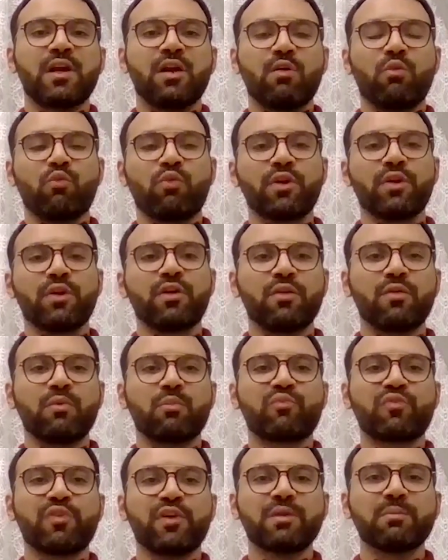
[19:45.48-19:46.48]
we're
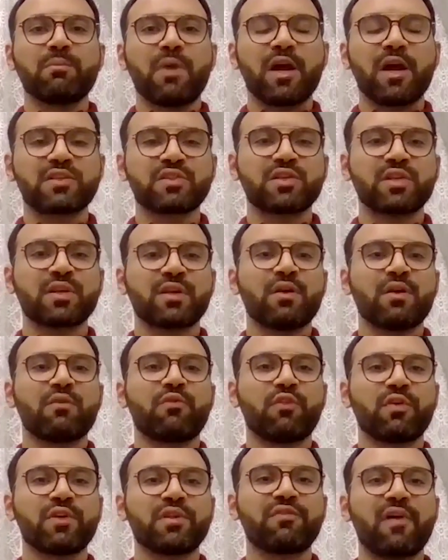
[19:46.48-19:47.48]
pretty much
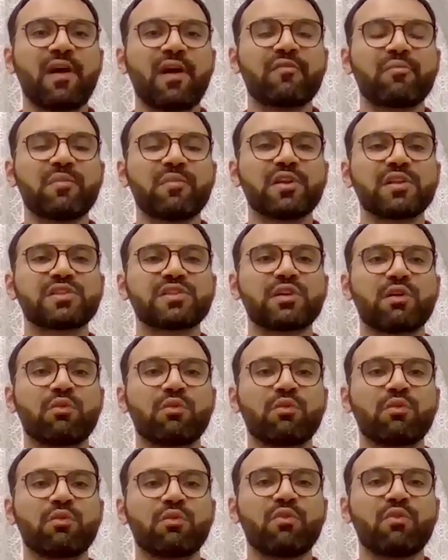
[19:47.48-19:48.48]
45 minutes
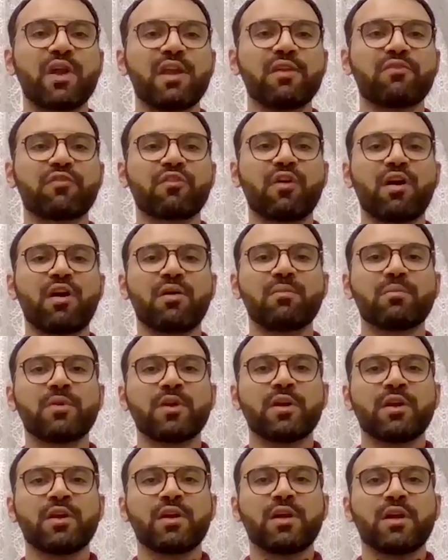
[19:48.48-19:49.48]
away from
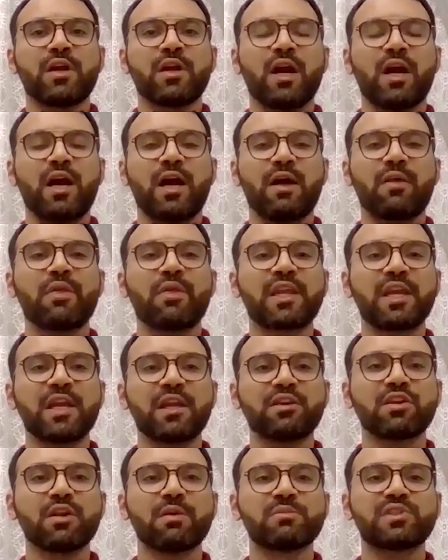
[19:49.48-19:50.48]
the
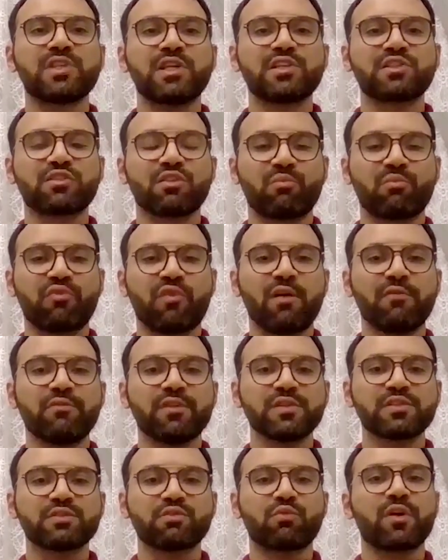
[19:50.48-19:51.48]
kingdom's eastern
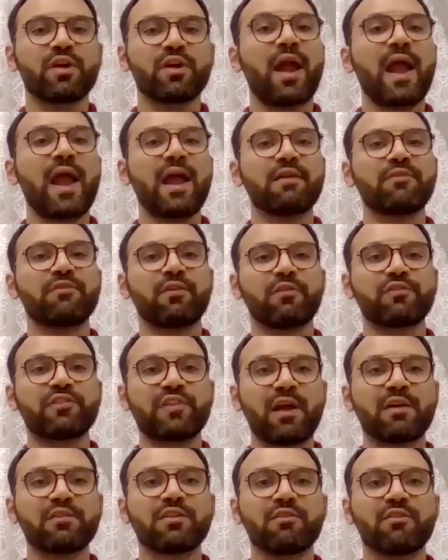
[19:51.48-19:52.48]
province, where half of
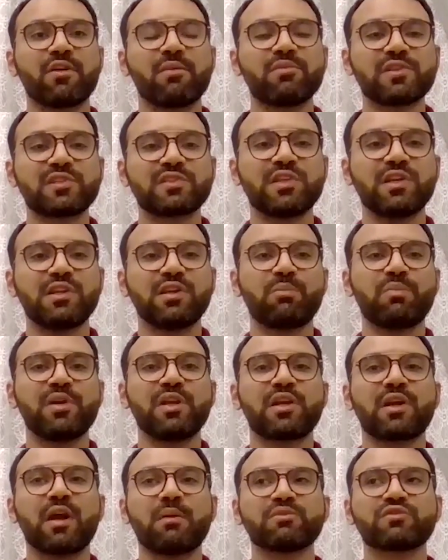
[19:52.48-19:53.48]
Saudi Arabia's
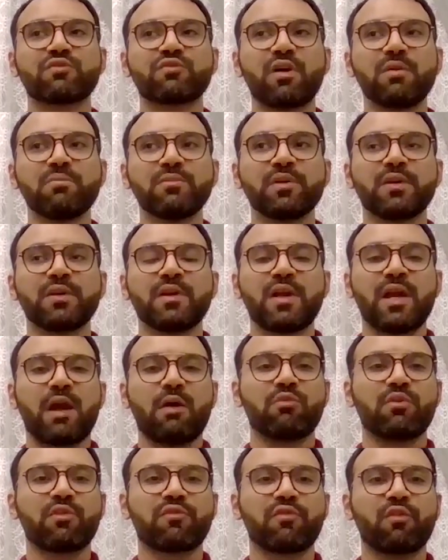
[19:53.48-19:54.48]
GDP comes from.
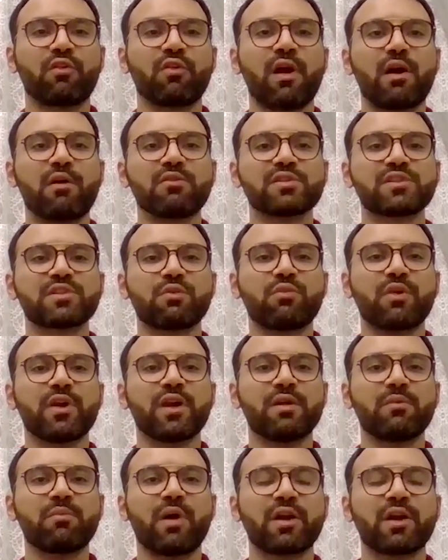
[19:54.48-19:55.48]
And we're 4 hours
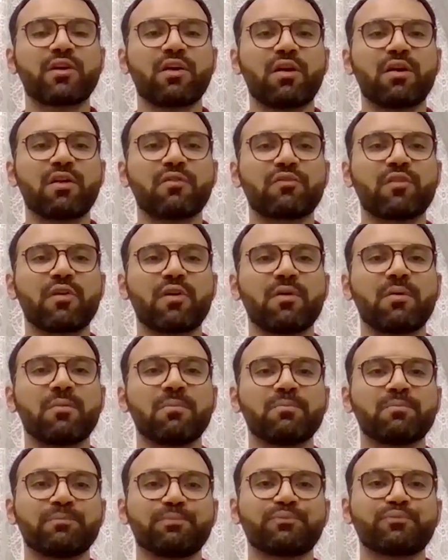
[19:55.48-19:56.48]
away by car
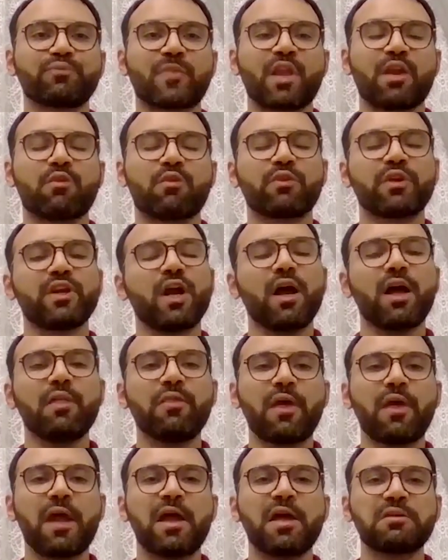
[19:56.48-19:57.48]
from
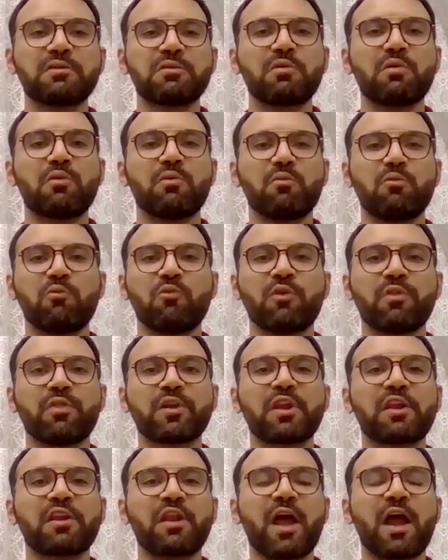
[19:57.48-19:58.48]
Riyadh, and
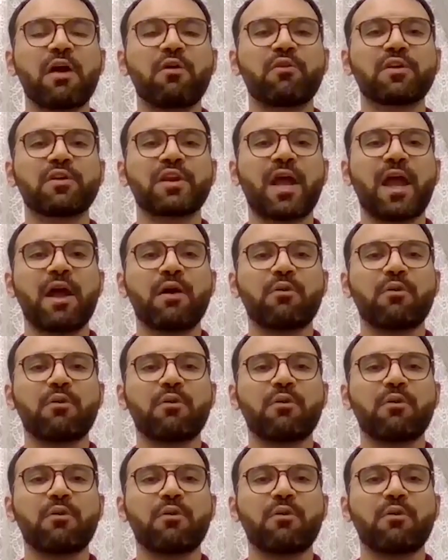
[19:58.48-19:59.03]
within an hour